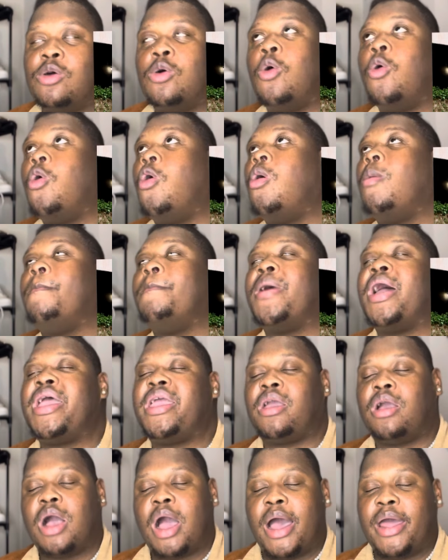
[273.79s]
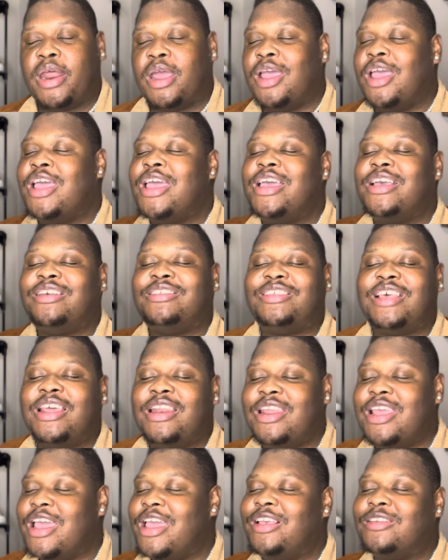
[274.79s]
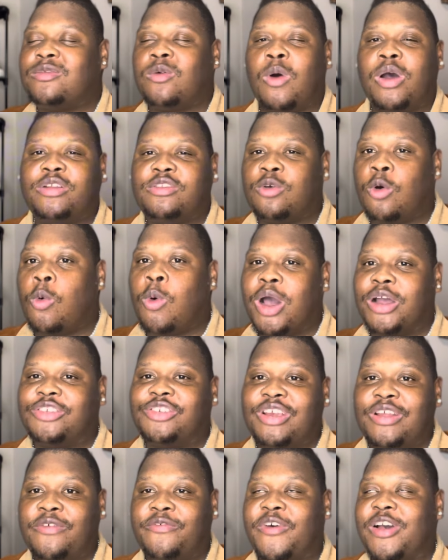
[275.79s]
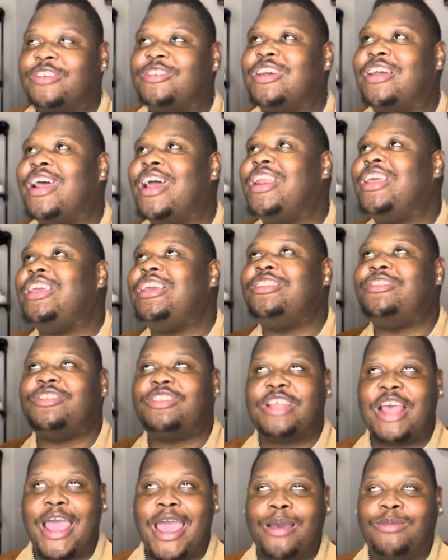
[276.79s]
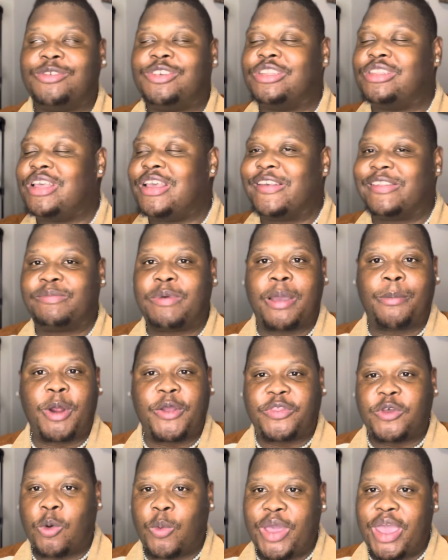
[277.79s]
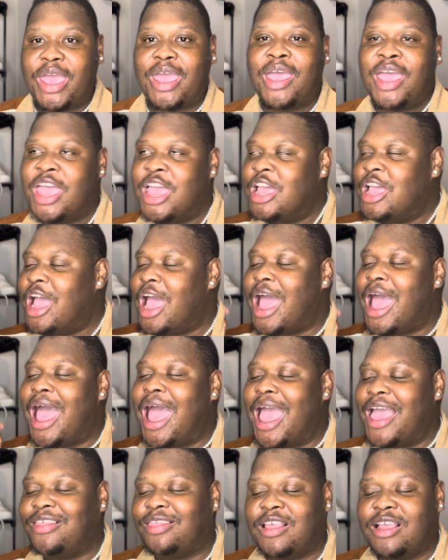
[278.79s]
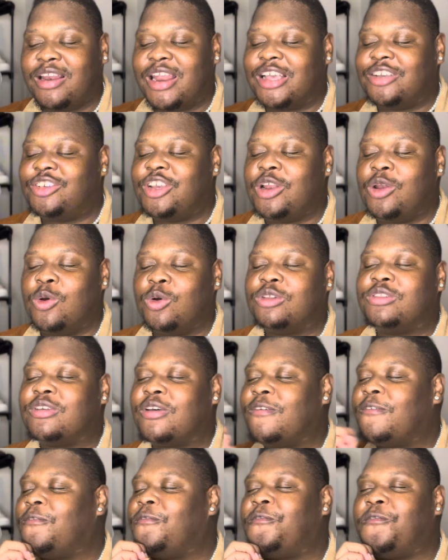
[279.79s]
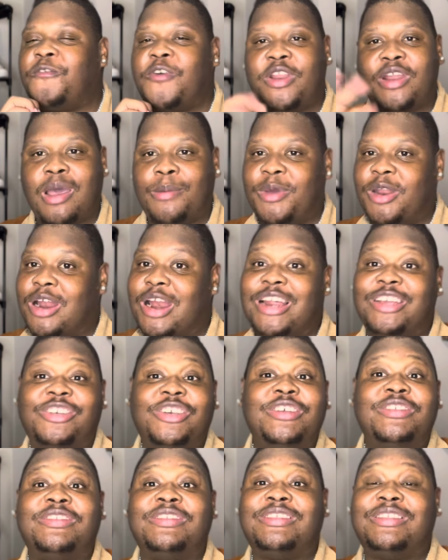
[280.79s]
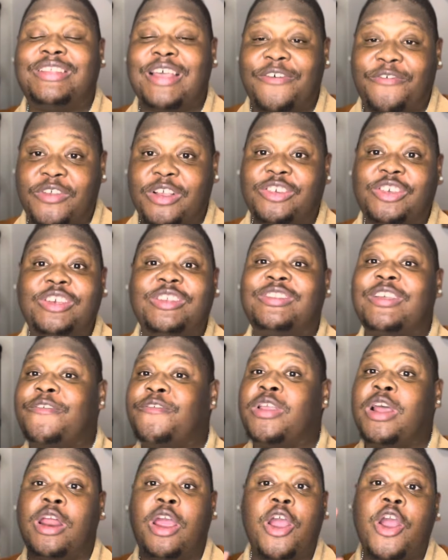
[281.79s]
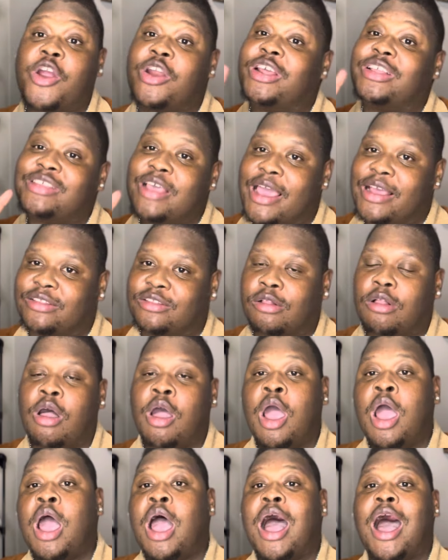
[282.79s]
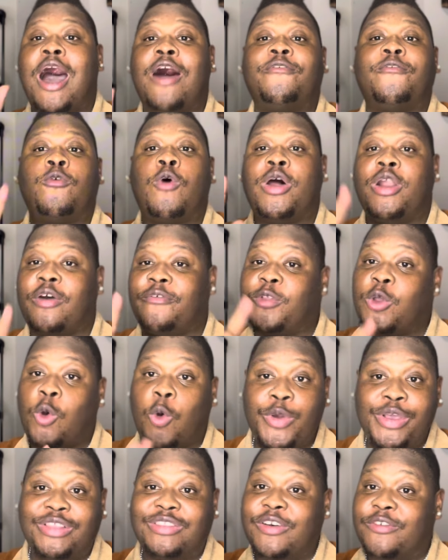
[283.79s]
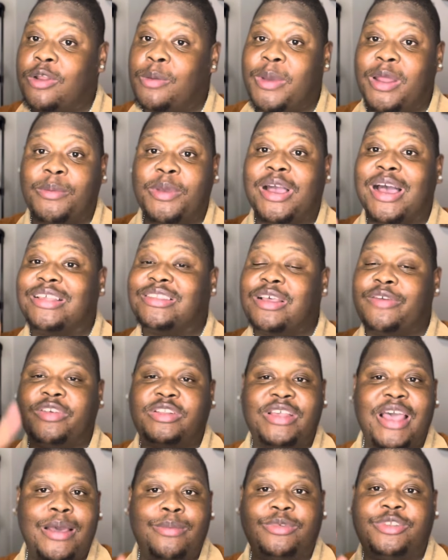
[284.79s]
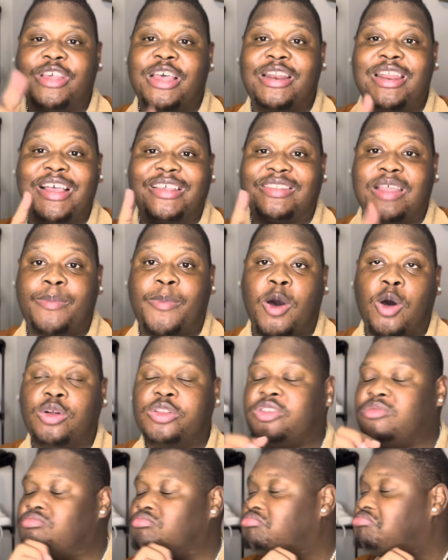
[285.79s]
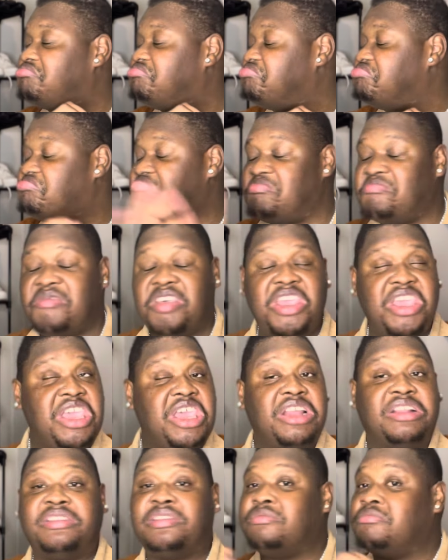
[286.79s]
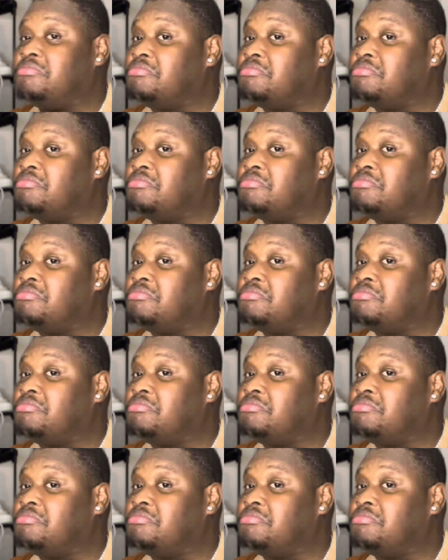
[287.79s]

Oh my God. Zendaya is one to watch in fashion and each time she takes my breath away. I think that she looked phenomenal and she's def she's definitely earned the title of one of the queens of the Met because every time Zendaya step out, eat.